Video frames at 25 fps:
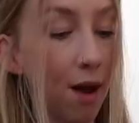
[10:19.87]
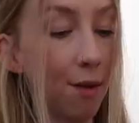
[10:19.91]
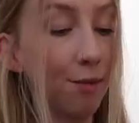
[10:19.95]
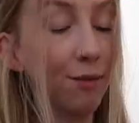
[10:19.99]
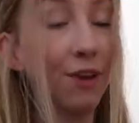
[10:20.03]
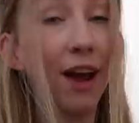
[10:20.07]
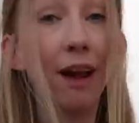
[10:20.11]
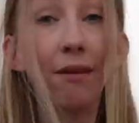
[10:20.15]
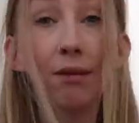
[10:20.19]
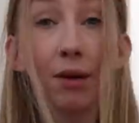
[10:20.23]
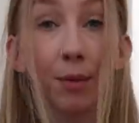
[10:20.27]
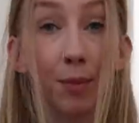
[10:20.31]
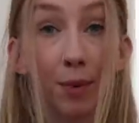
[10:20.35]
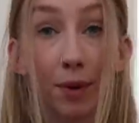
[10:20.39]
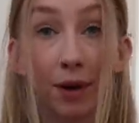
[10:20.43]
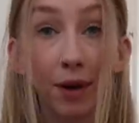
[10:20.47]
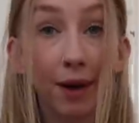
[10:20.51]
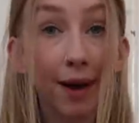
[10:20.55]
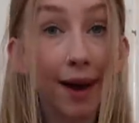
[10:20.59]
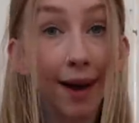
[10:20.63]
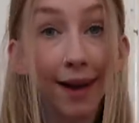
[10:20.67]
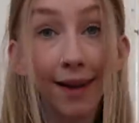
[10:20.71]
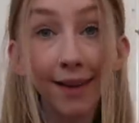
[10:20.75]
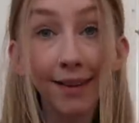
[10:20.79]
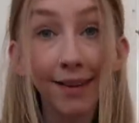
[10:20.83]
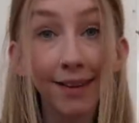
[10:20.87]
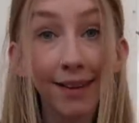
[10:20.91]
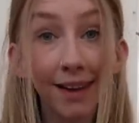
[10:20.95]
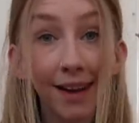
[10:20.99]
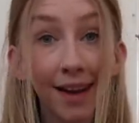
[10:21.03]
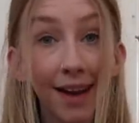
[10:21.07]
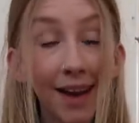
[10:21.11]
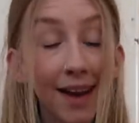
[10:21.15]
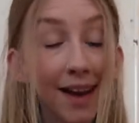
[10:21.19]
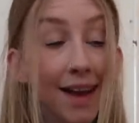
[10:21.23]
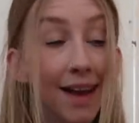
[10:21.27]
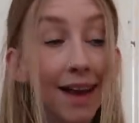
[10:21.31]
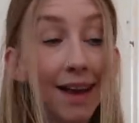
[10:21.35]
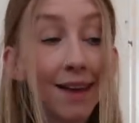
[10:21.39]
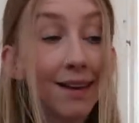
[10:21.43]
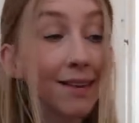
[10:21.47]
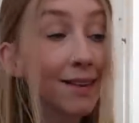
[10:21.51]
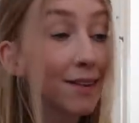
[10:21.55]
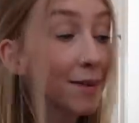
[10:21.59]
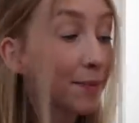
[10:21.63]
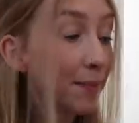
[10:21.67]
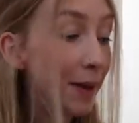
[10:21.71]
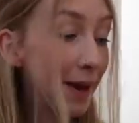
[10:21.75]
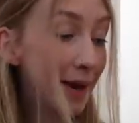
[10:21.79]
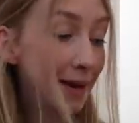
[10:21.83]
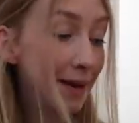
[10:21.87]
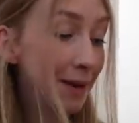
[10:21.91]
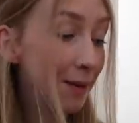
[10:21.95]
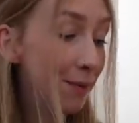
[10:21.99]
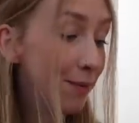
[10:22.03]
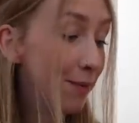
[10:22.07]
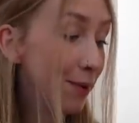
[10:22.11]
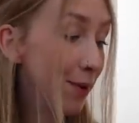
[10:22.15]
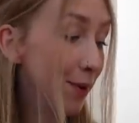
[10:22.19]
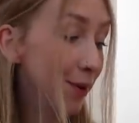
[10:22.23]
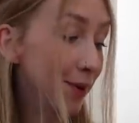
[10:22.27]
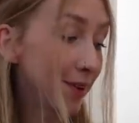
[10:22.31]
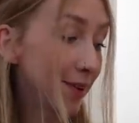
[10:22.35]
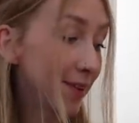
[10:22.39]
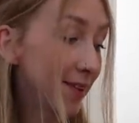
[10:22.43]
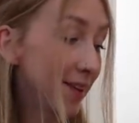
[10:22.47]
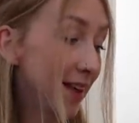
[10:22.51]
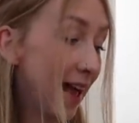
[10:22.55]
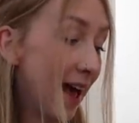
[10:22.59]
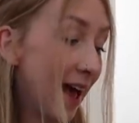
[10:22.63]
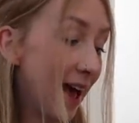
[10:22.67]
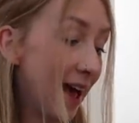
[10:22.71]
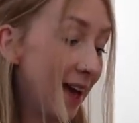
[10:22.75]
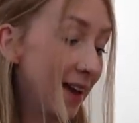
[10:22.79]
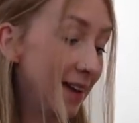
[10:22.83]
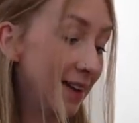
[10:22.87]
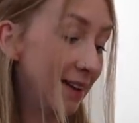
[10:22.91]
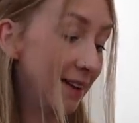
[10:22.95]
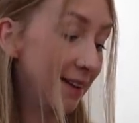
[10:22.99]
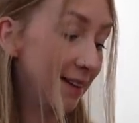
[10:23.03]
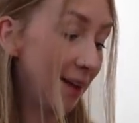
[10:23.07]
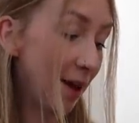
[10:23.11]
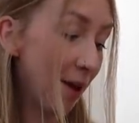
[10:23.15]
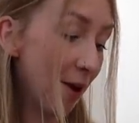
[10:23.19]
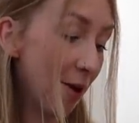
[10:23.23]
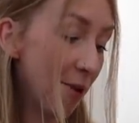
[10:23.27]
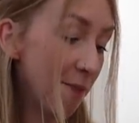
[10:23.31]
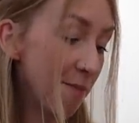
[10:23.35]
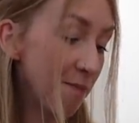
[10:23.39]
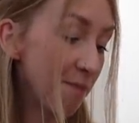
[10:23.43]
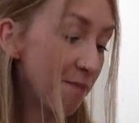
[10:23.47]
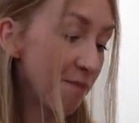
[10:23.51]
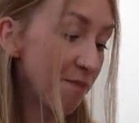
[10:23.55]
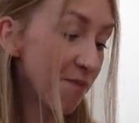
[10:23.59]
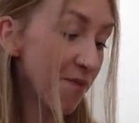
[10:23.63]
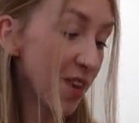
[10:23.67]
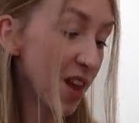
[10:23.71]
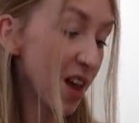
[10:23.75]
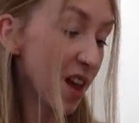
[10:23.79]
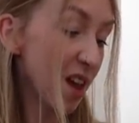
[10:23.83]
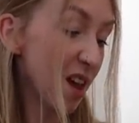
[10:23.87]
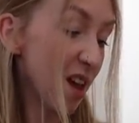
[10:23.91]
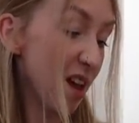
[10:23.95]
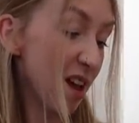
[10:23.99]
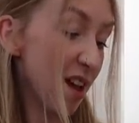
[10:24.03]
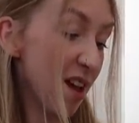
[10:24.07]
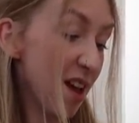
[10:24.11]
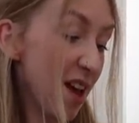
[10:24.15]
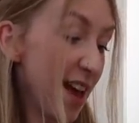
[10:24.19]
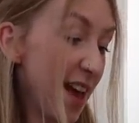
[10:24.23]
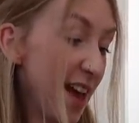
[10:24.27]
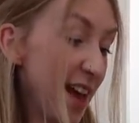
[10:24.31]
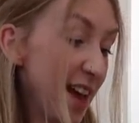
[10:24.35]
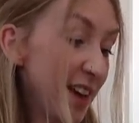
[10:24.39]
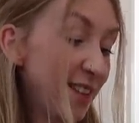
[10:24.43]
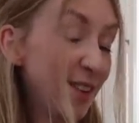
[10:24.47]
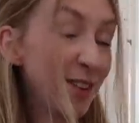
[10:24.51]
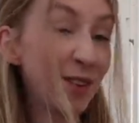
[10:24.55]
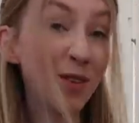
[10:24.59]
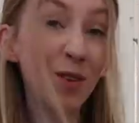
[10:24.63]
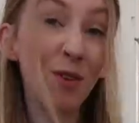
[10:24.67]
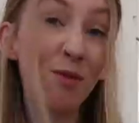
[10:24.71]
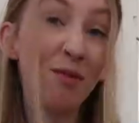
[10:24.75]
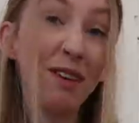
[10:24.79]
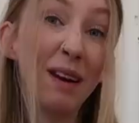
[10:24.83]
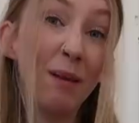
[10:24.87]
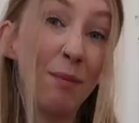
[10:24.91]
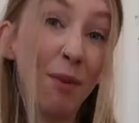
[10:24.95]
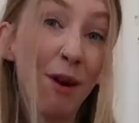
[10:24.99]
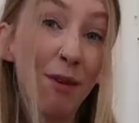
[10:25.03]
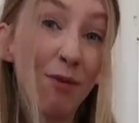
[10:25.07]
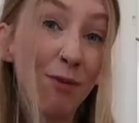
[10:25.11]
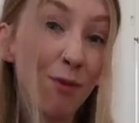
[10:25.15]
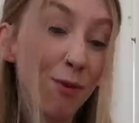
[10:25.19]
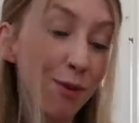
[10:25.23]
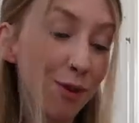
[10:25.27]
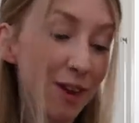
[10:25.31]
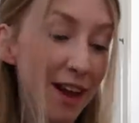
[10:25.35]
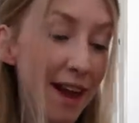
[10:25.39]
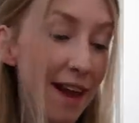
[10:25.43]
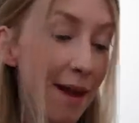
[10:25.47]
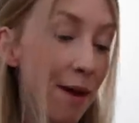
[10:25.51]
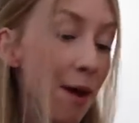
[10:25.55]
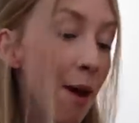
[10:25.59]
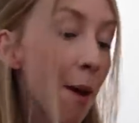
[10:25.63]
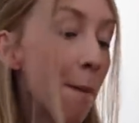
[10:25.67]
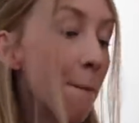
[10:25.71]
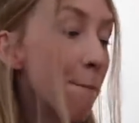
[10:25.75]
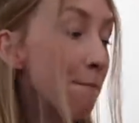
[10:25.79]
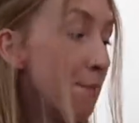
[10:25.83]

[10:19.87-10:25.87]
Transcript: I'm terrible at explaining books and um, it's just not really my forte.